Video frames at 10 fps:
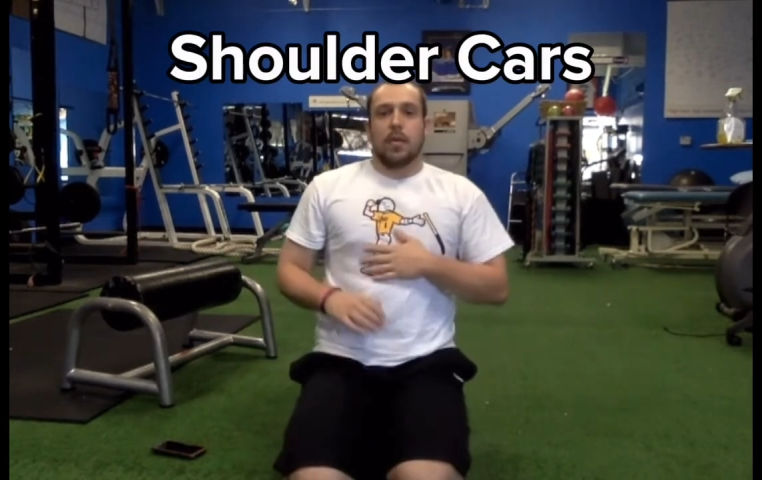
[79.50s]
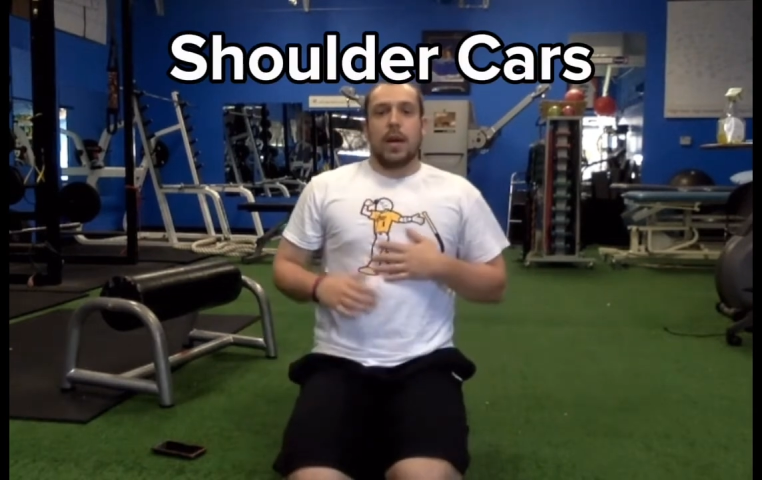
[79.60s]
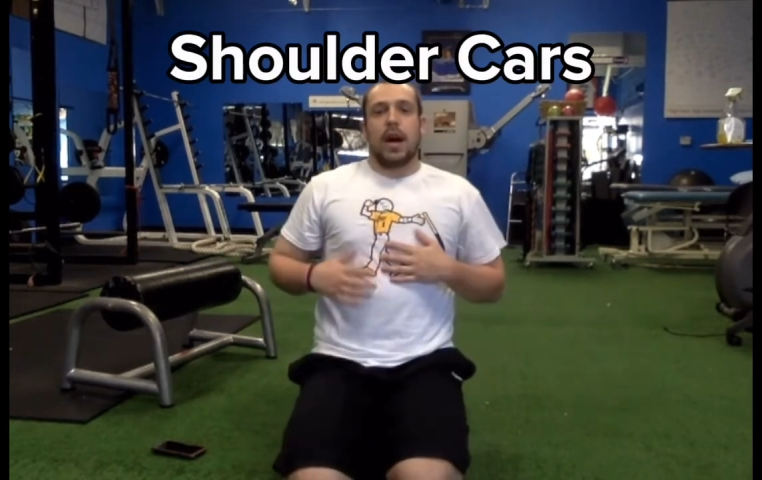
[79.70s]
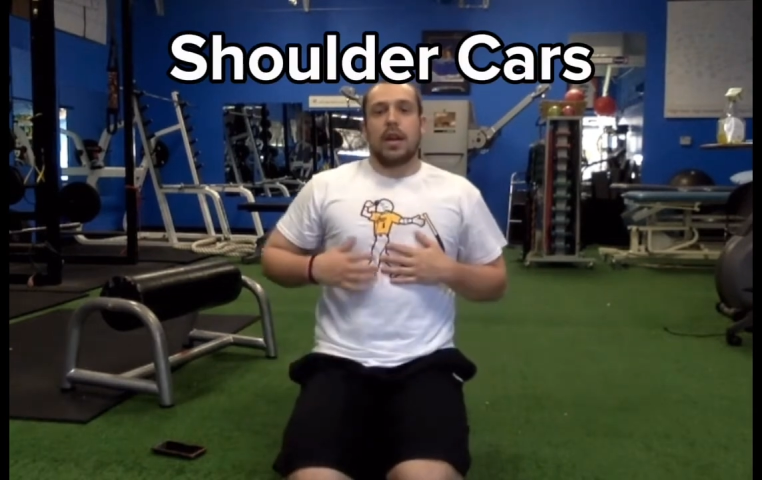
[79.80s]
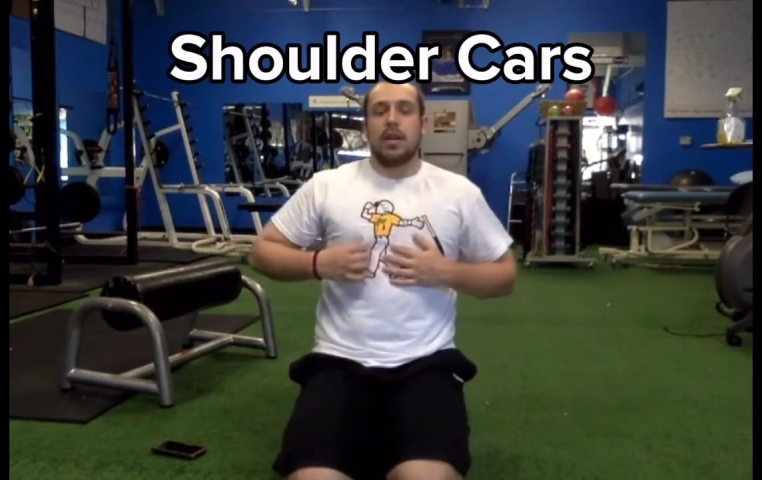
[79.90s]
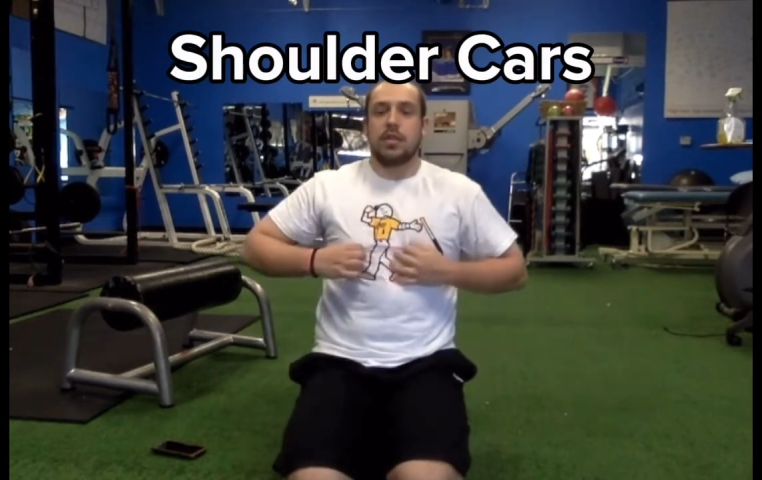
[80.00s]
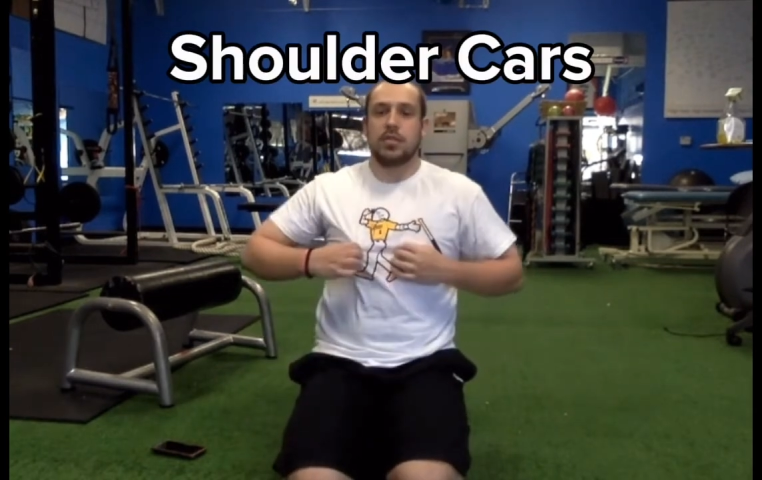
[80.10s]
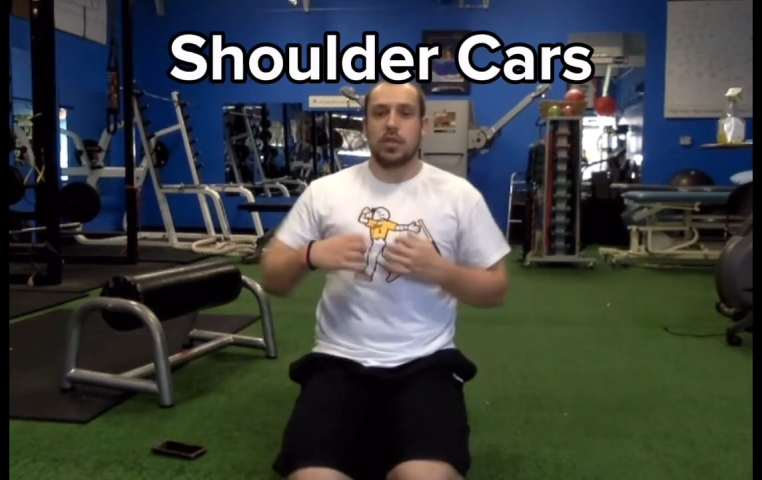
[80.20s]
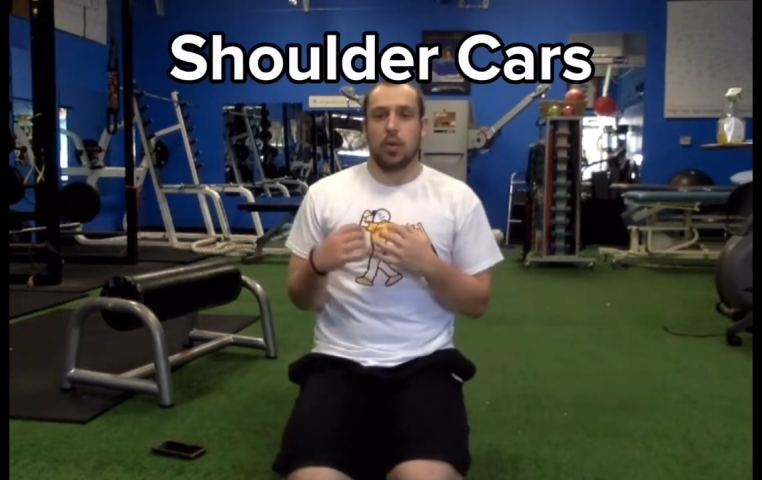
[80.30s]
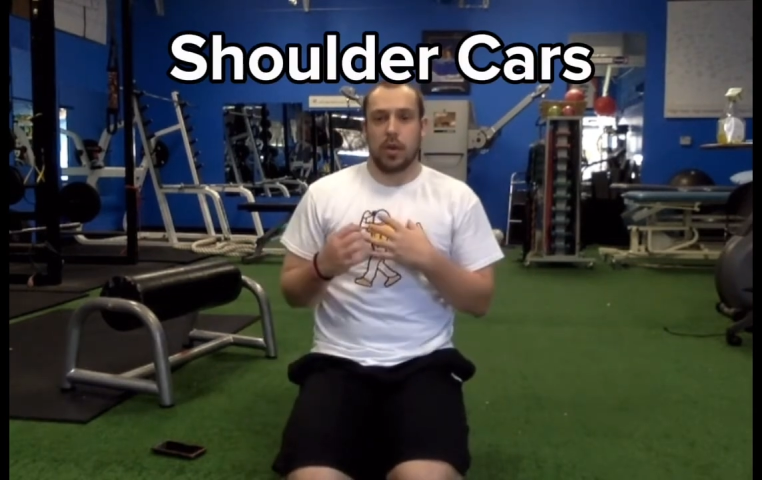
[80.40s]
body,
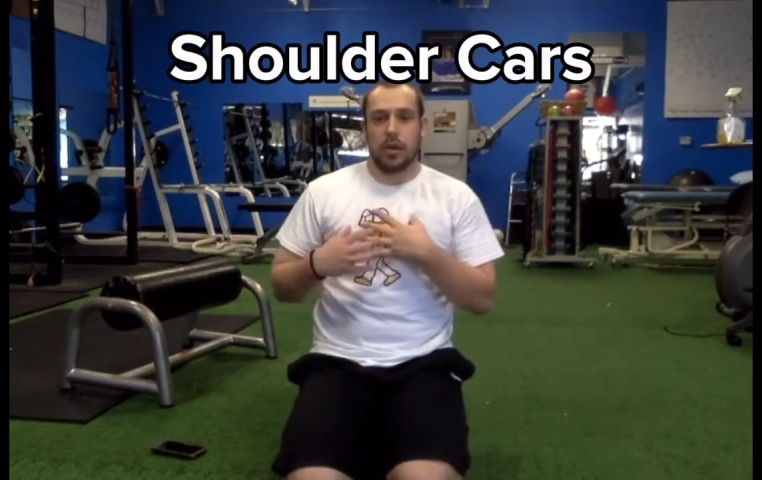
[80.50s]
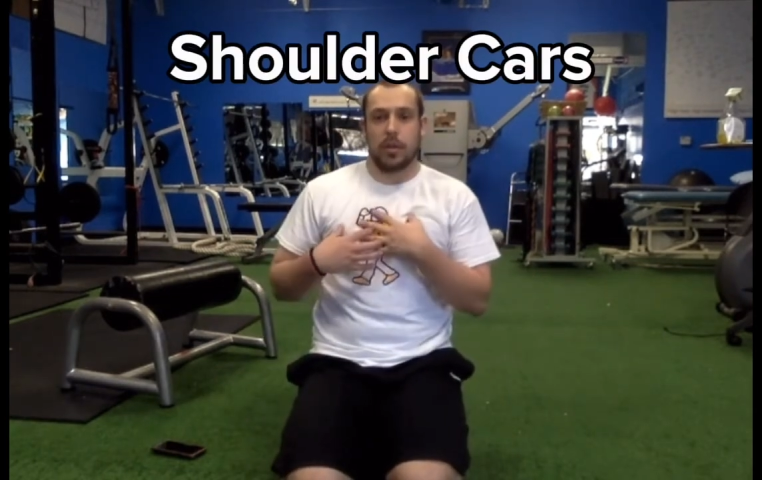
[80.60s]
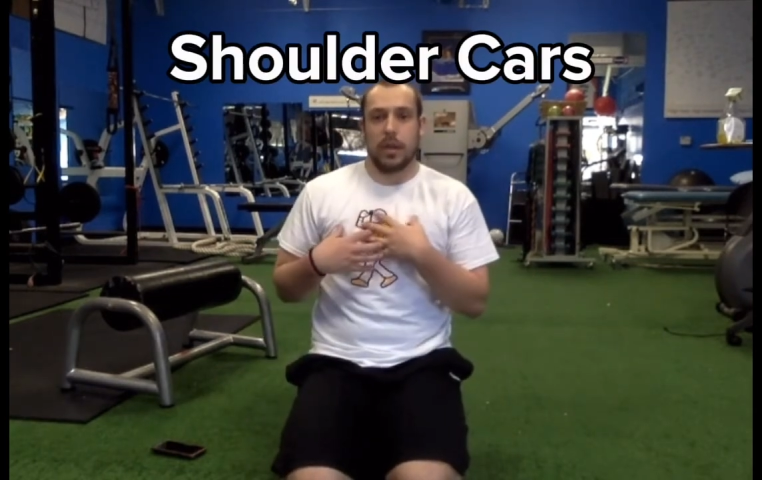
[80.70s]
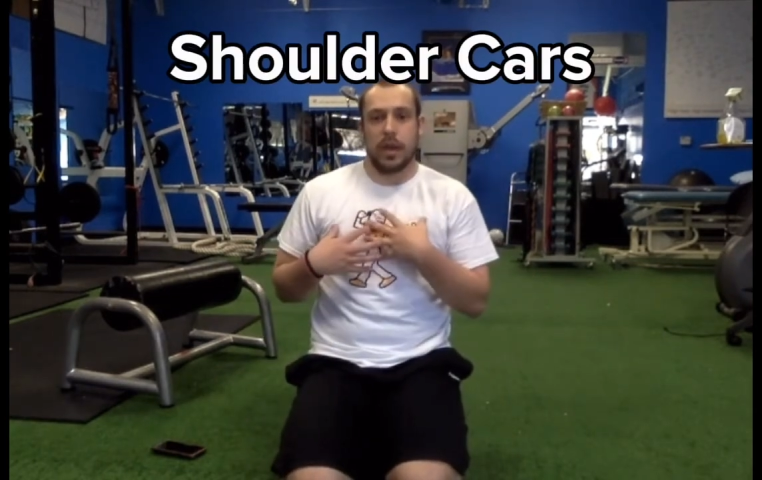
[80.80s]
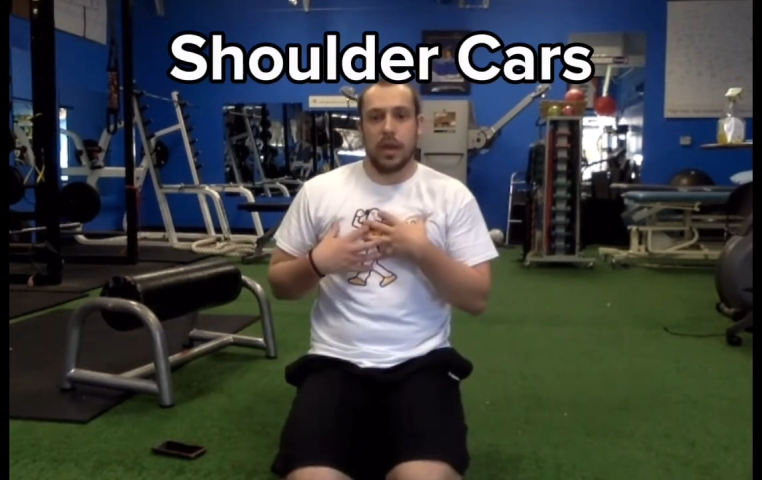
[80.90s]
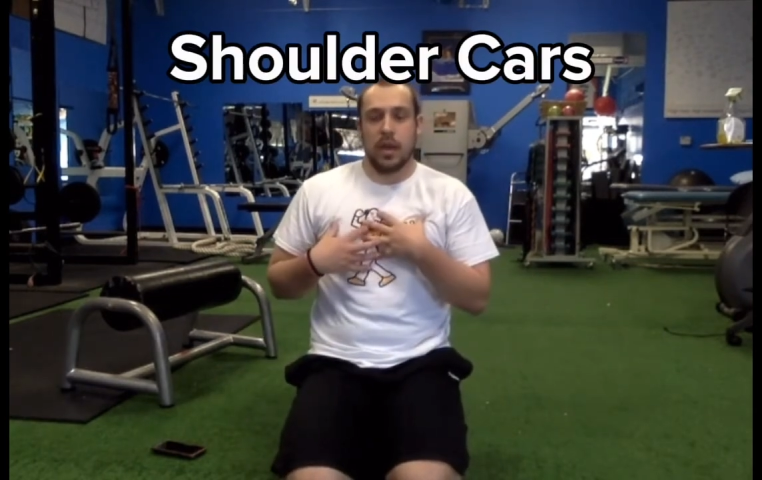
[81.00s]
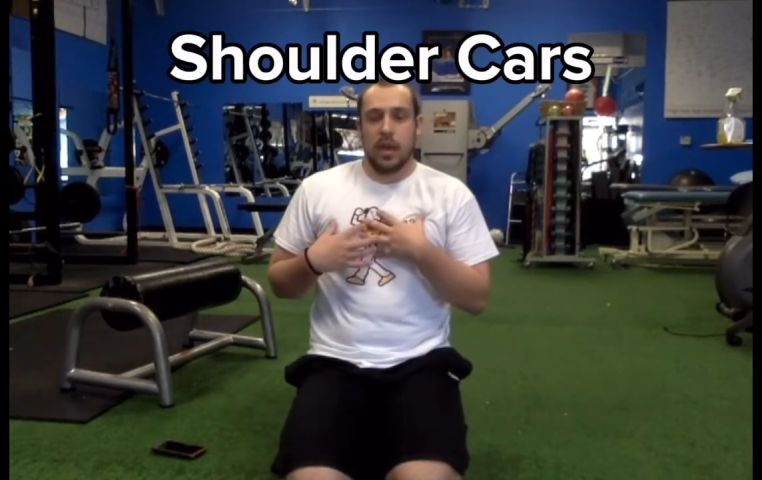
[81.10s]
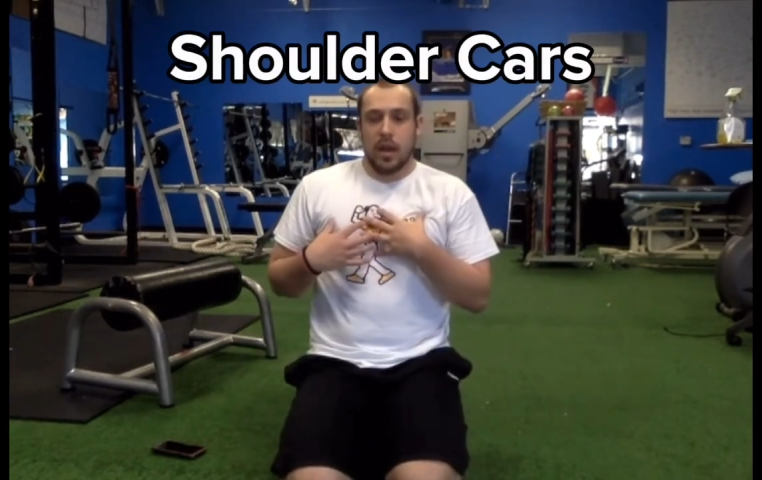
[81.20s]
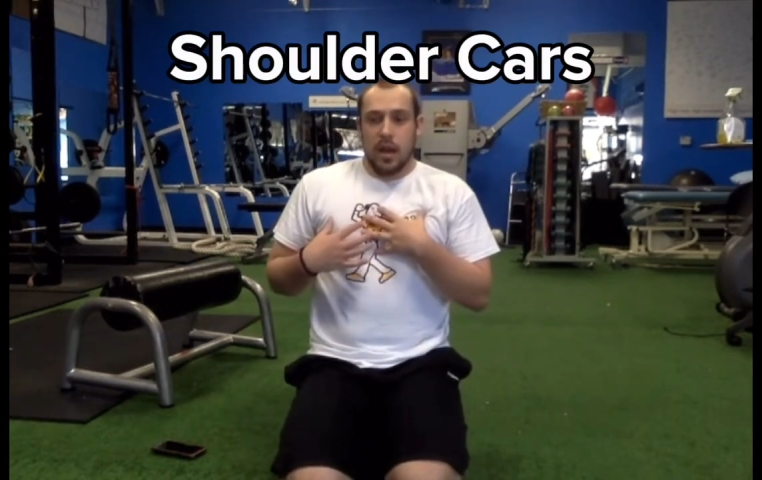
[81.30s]
so we're going to be